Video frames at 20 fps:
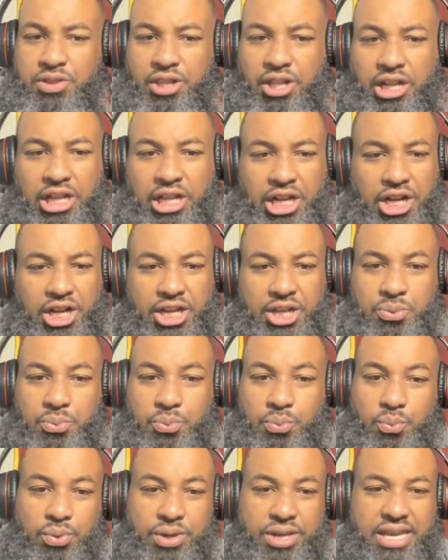
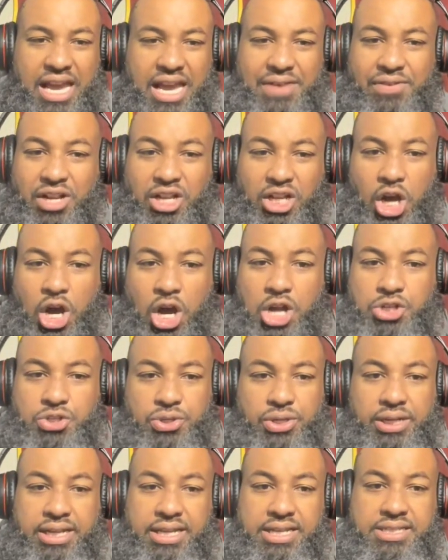literally we can have a
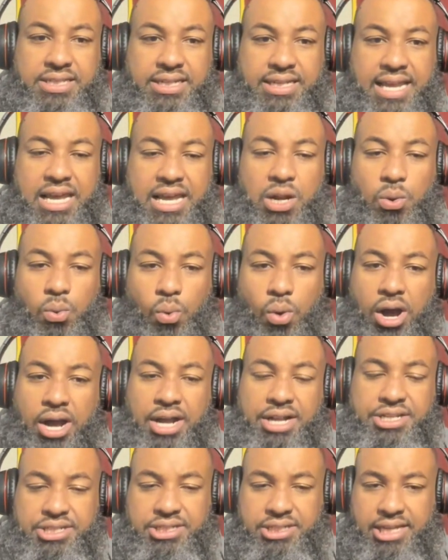laundry list to kind of
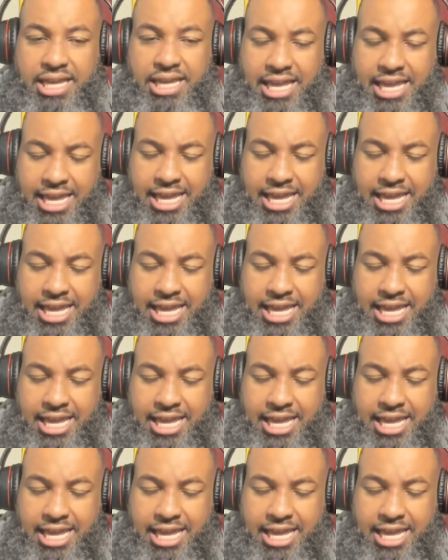watch